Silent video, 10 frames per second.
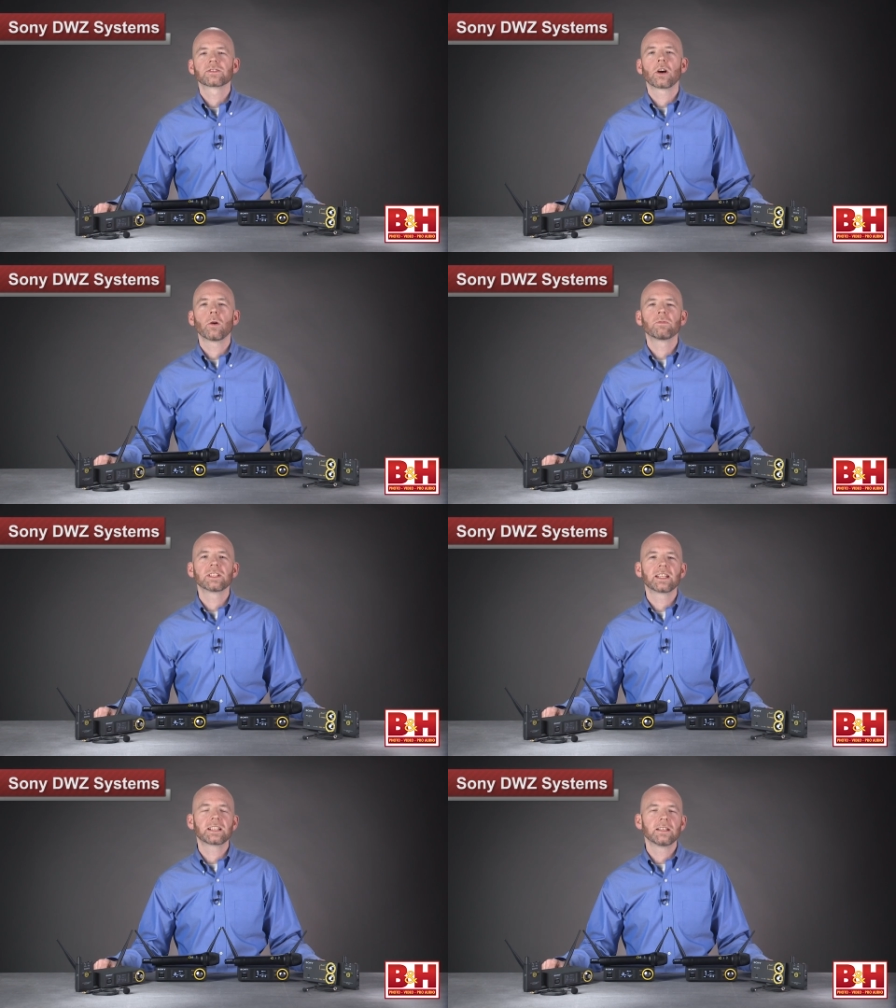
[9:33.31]
So
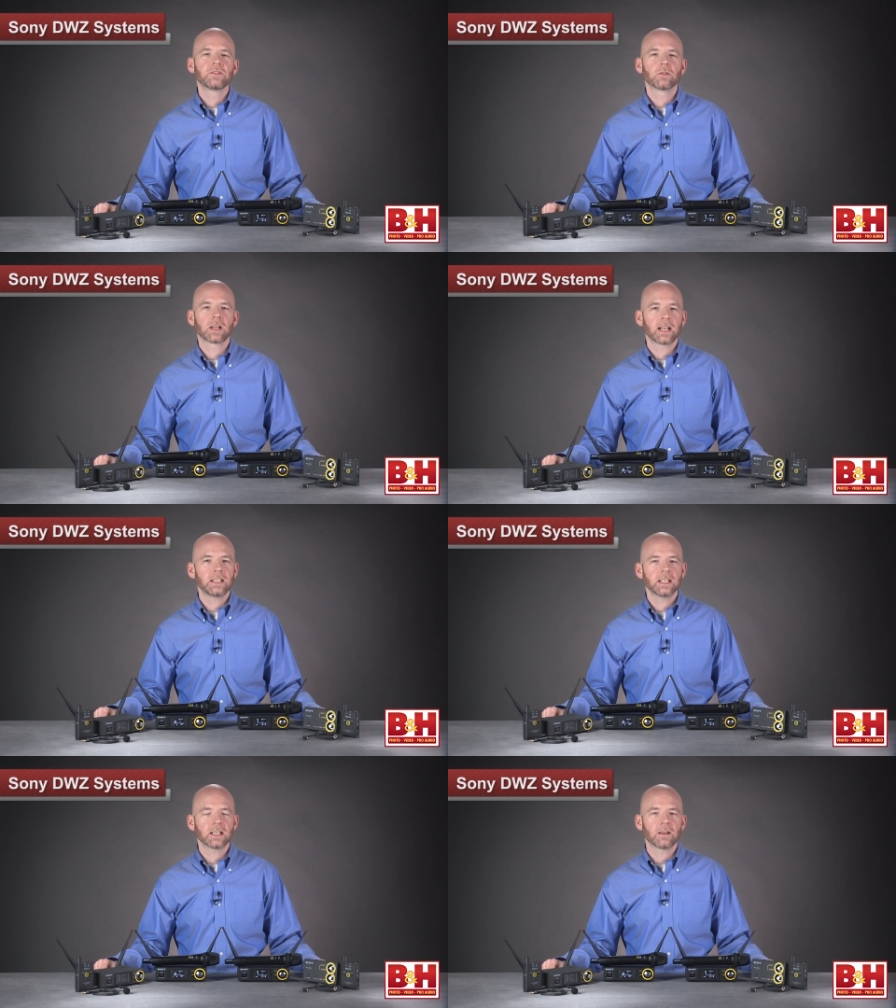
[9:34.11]
hopefully that gives you an
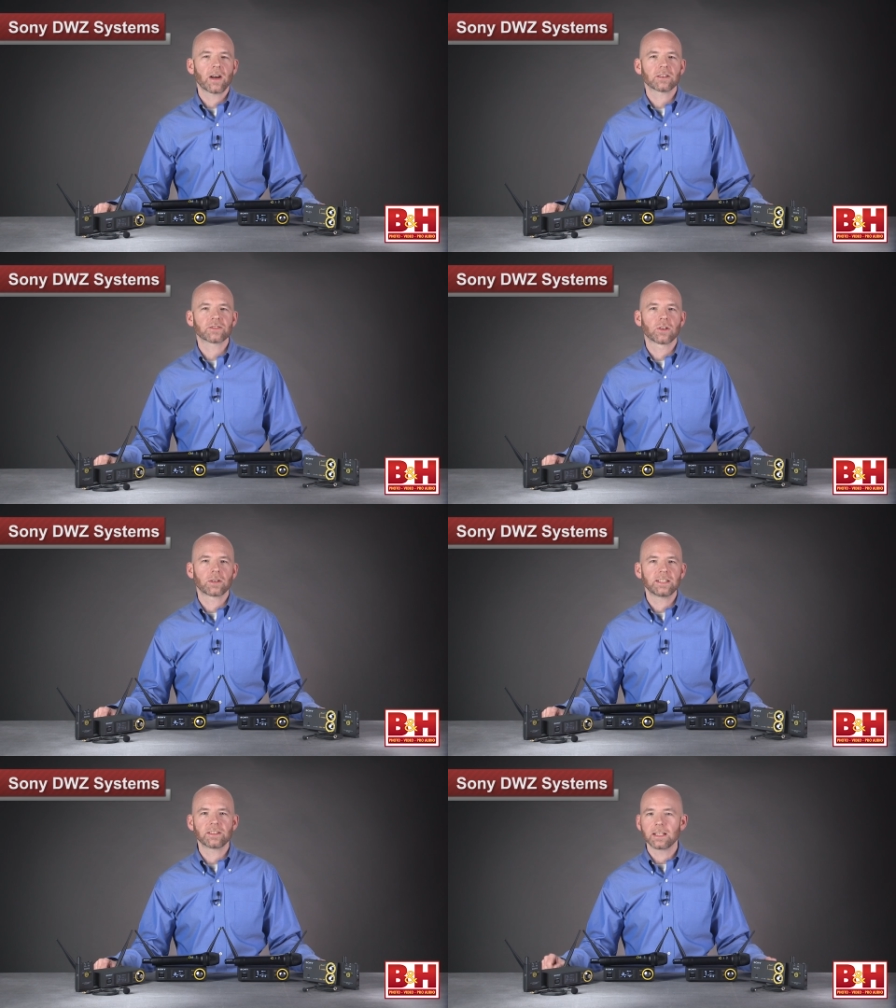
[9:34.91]
idea of how
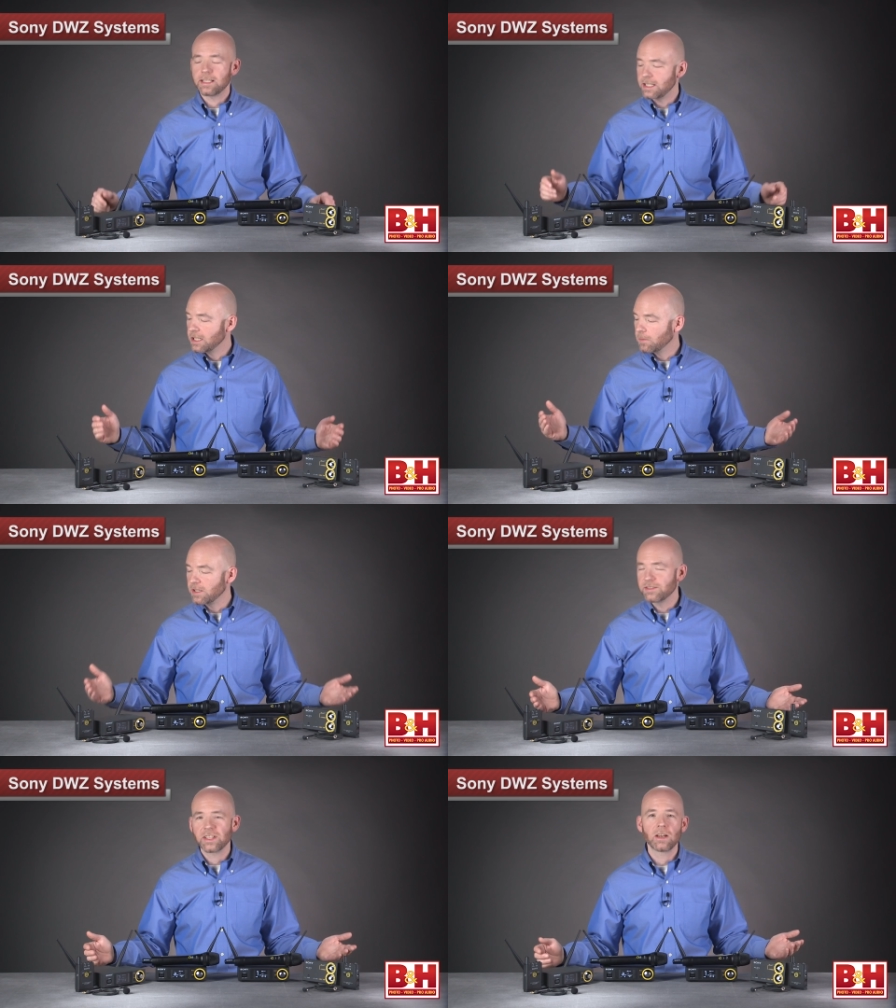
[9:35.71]
Sony's
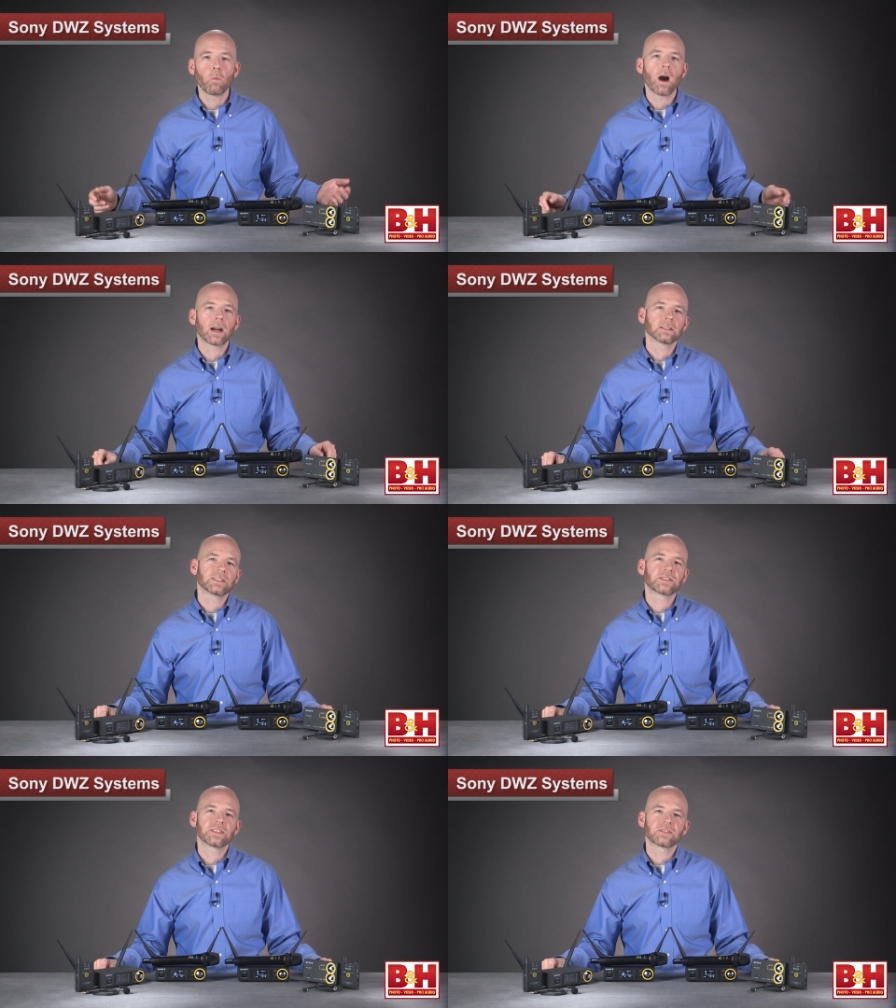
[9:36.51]
DWZ
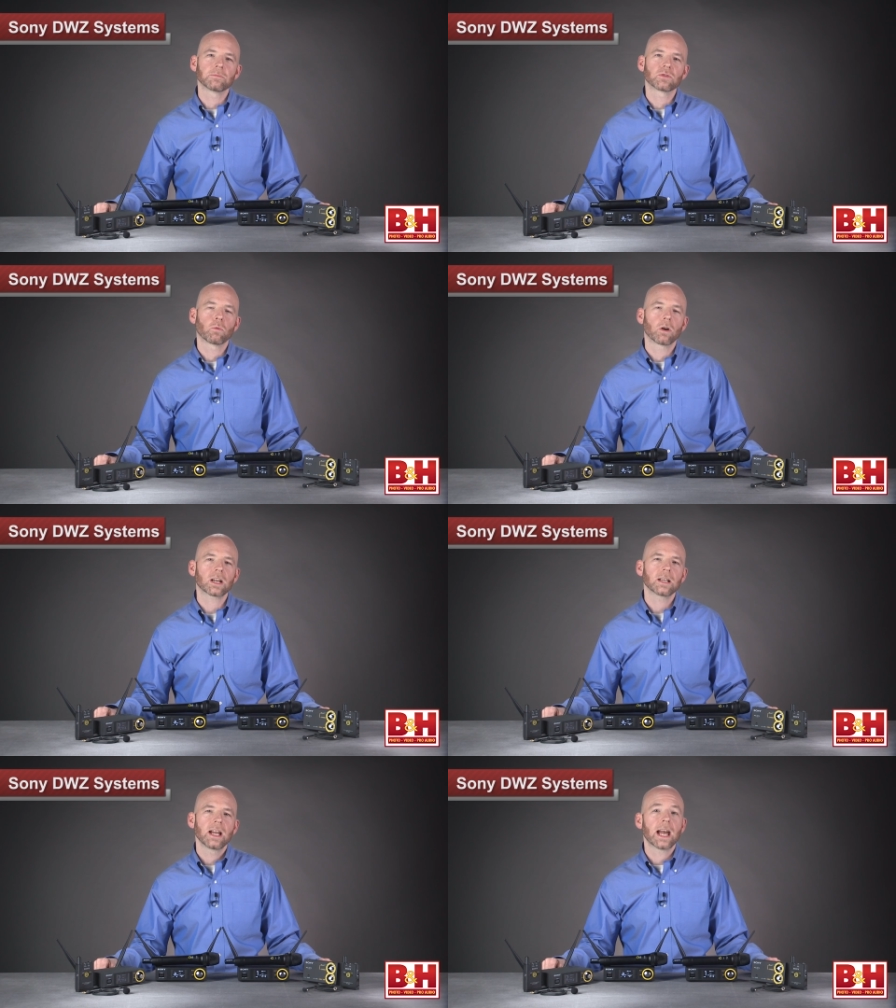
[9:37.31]
wireless systems
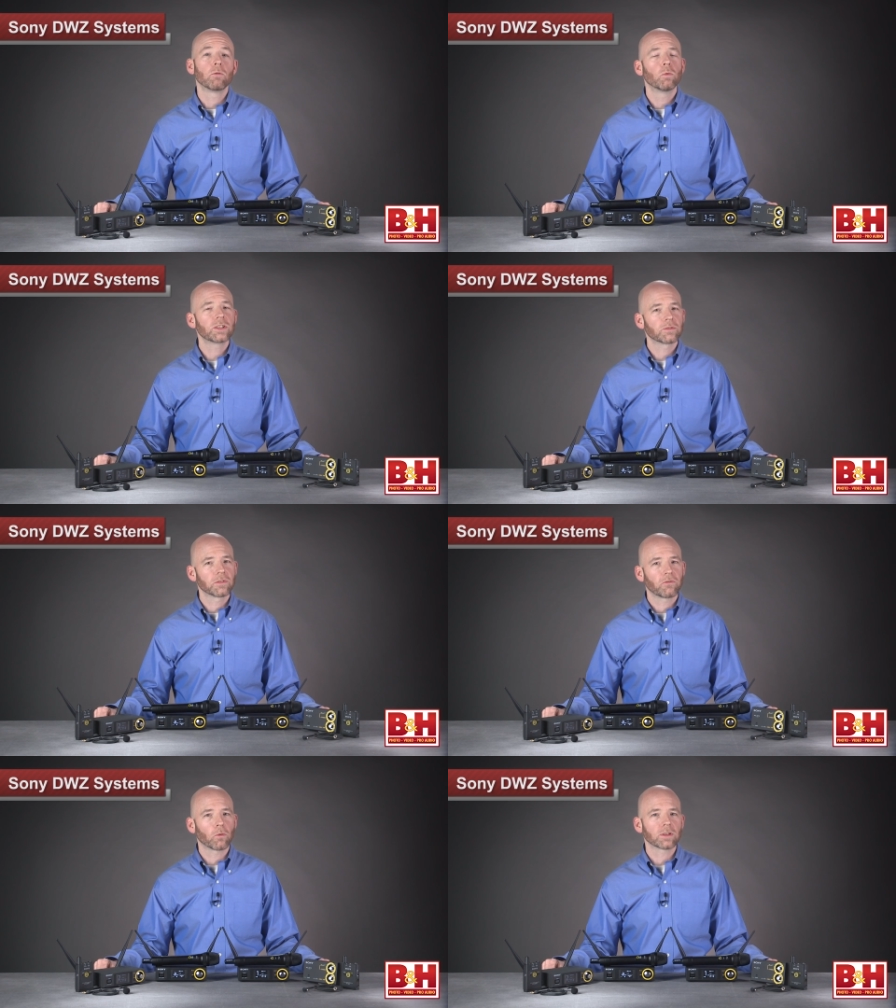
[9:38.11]
work and which of
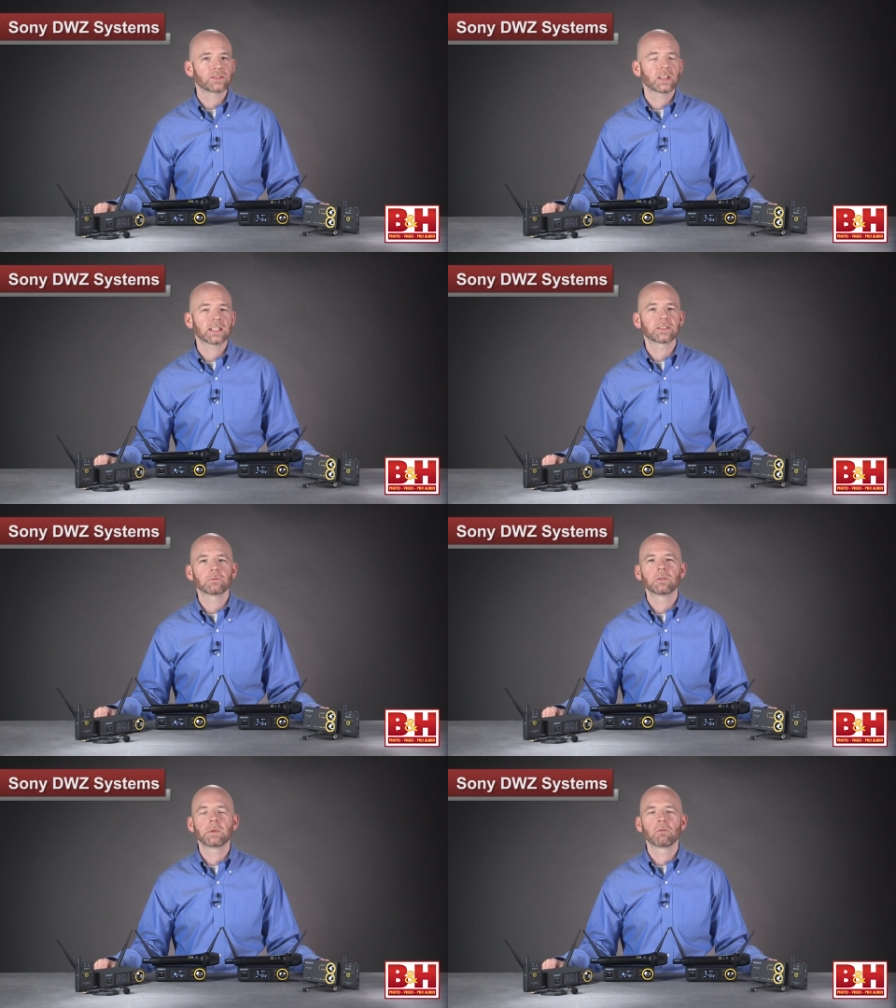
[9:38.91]
the four sets
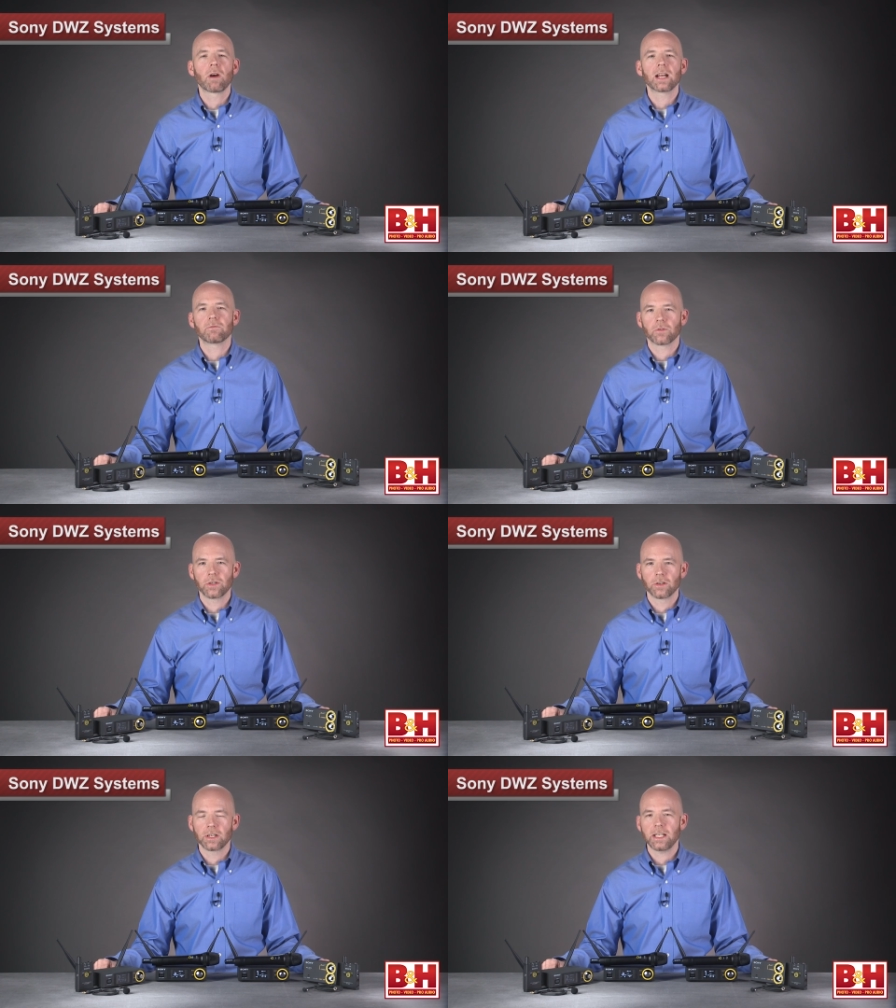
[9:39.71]
would be right for
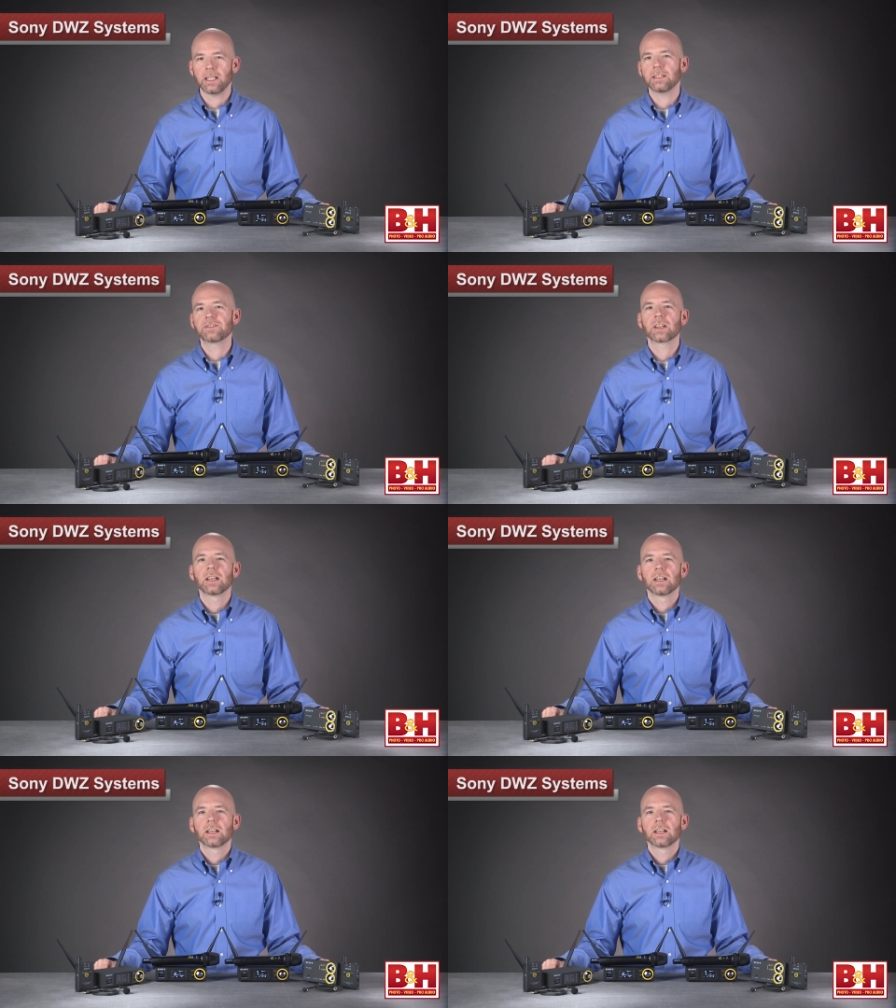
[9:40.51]
your needs.